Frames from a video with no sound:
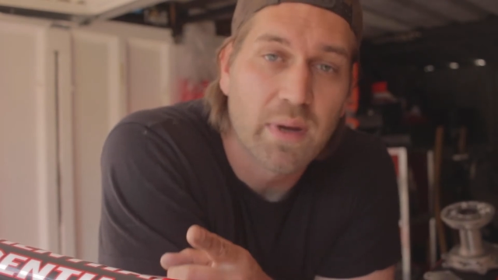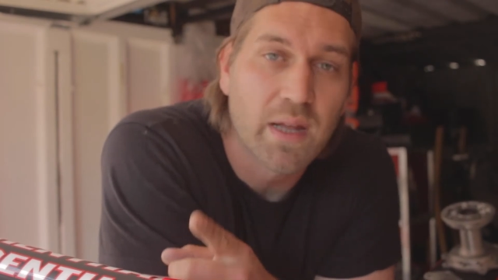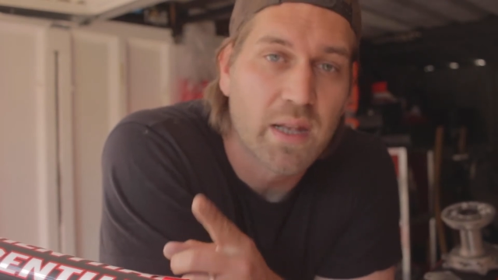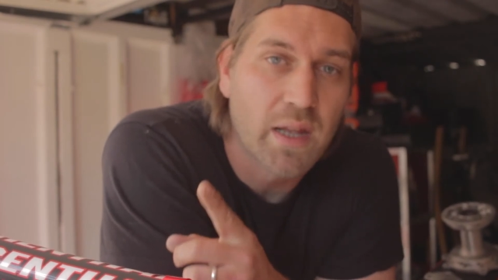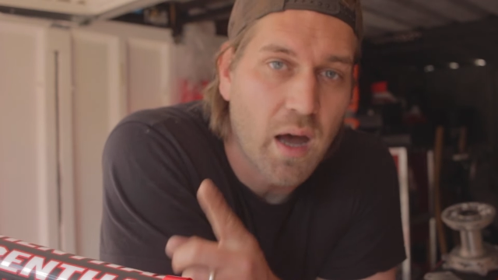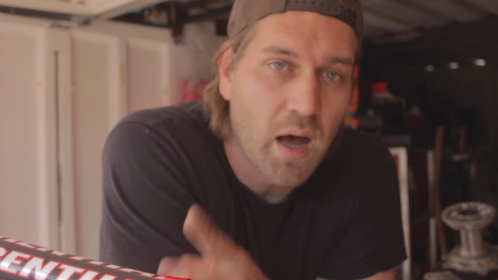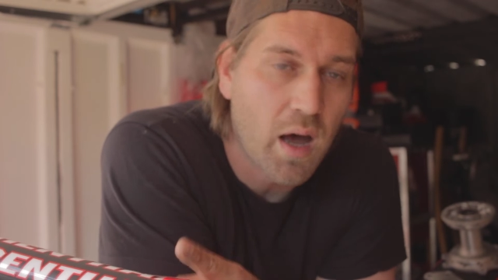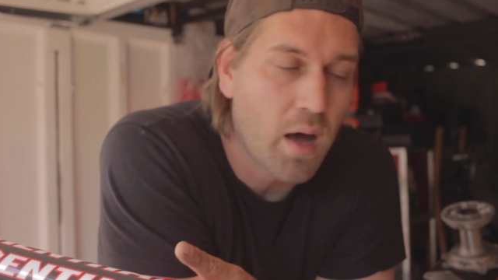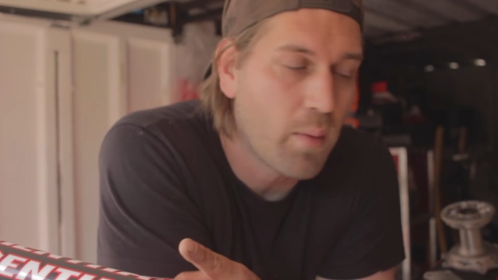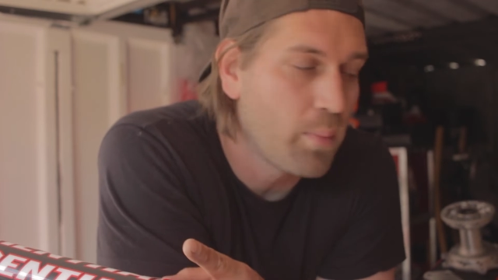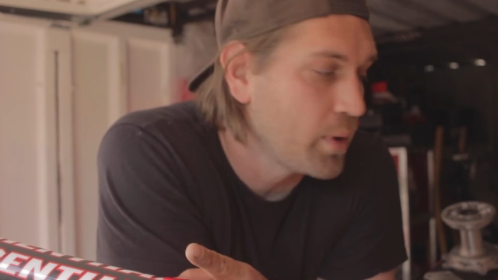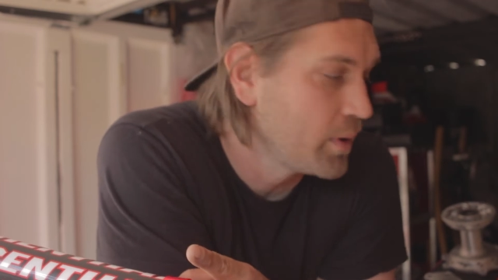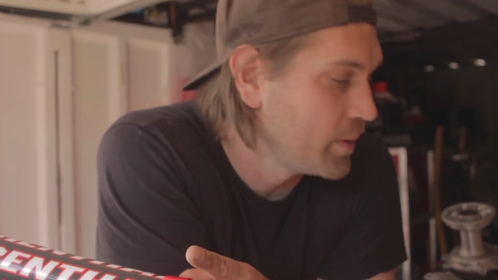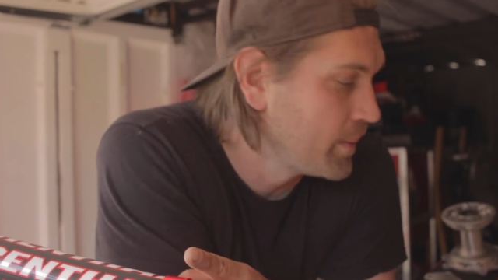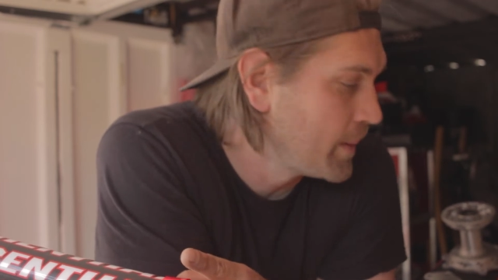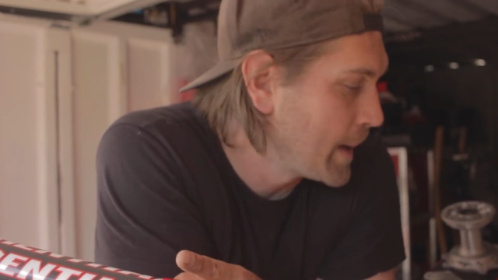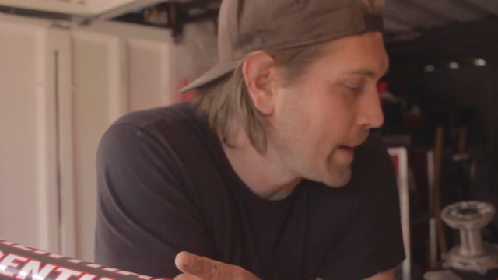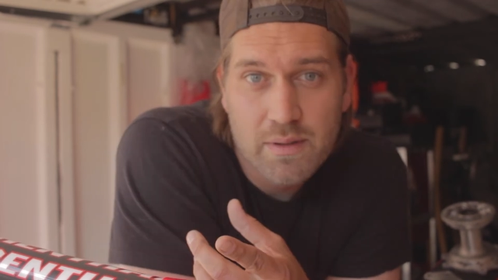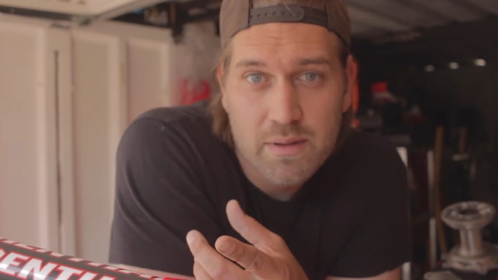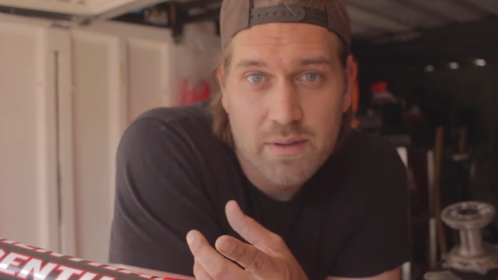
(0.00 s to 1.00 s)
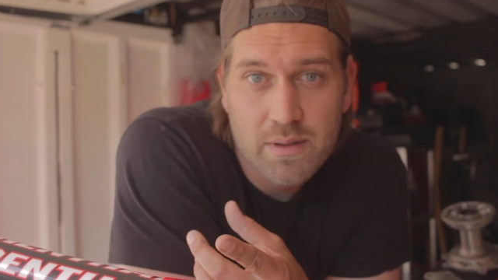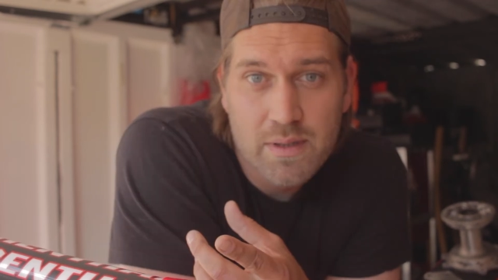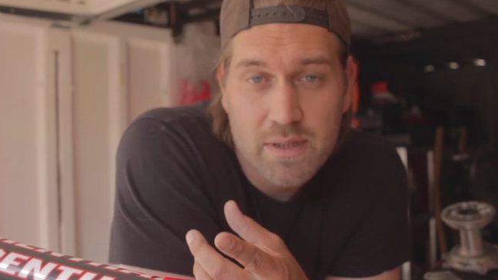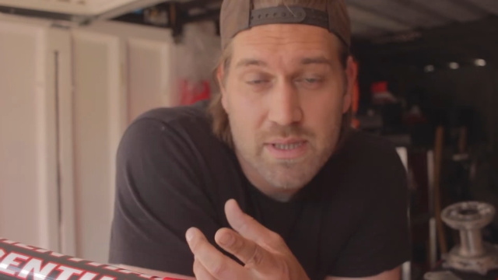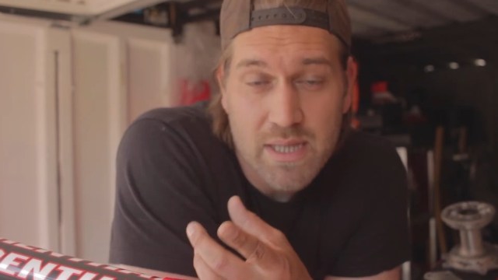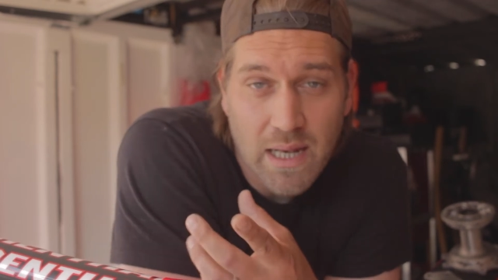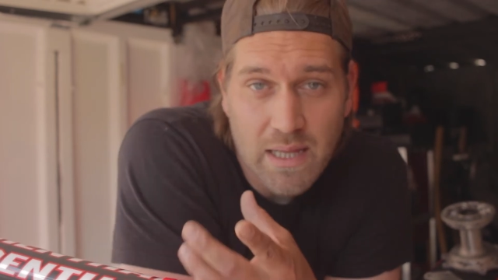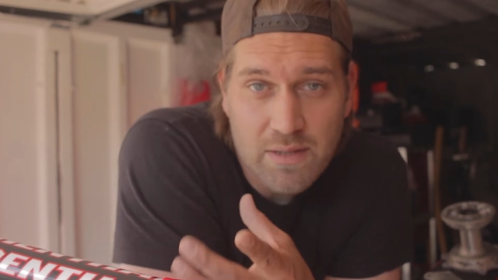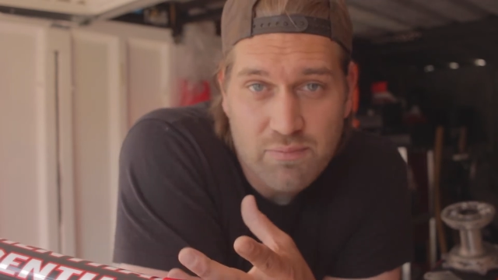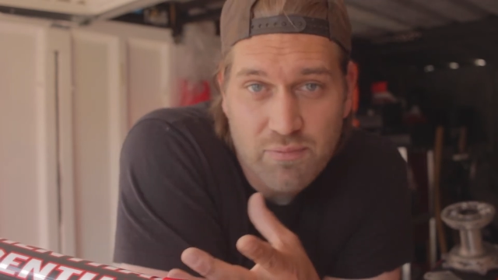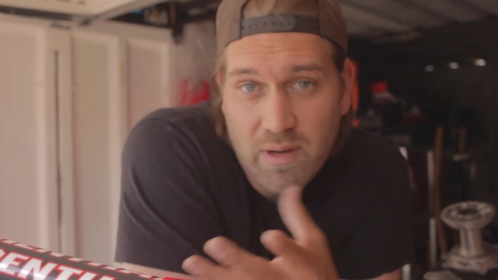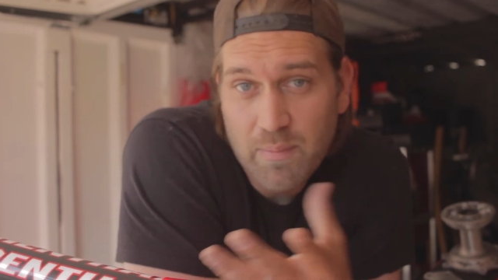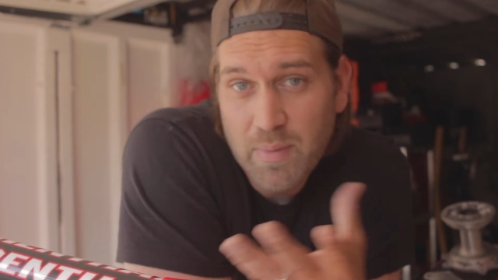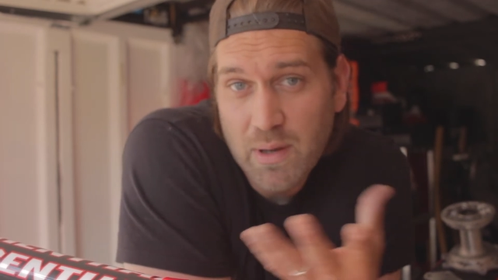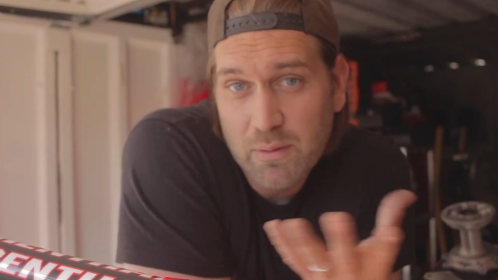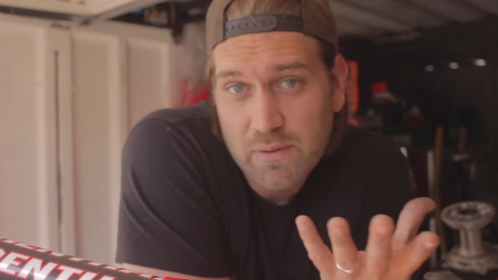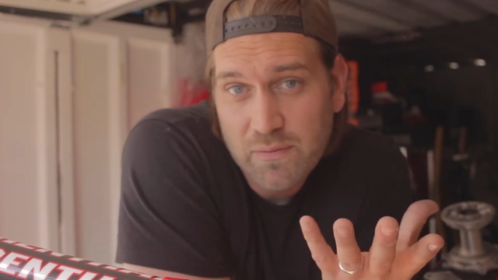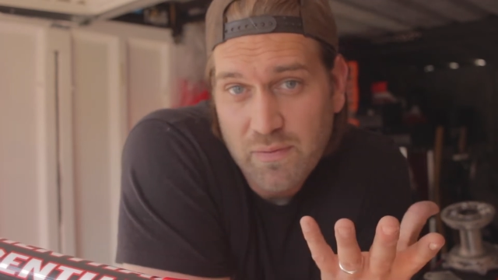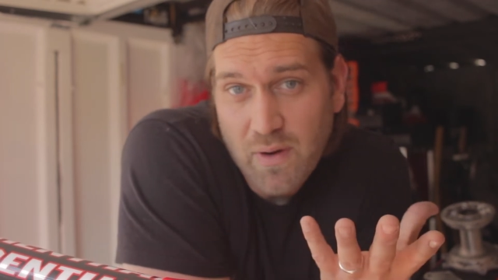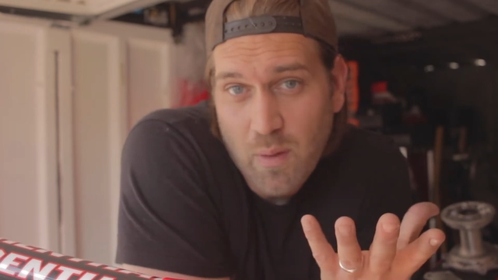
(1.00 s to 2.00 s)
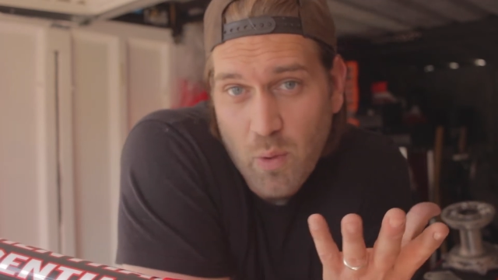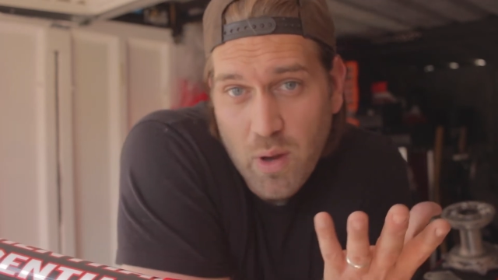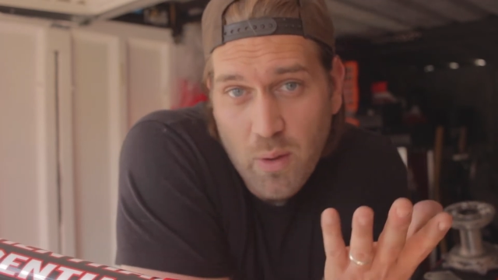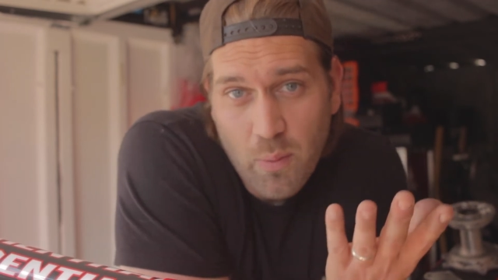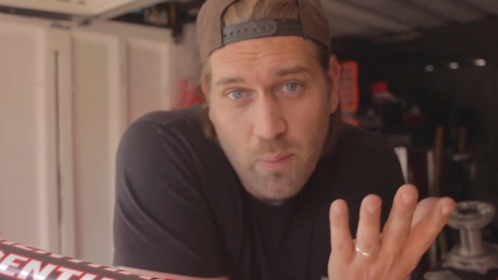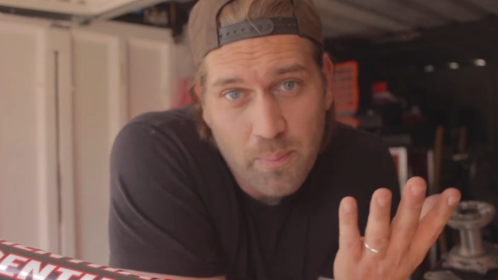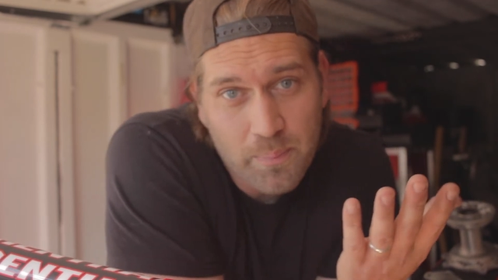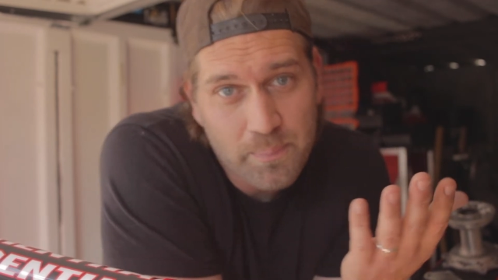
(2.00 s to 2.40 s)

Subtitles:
and the hub. So let's rebuild the front wheel.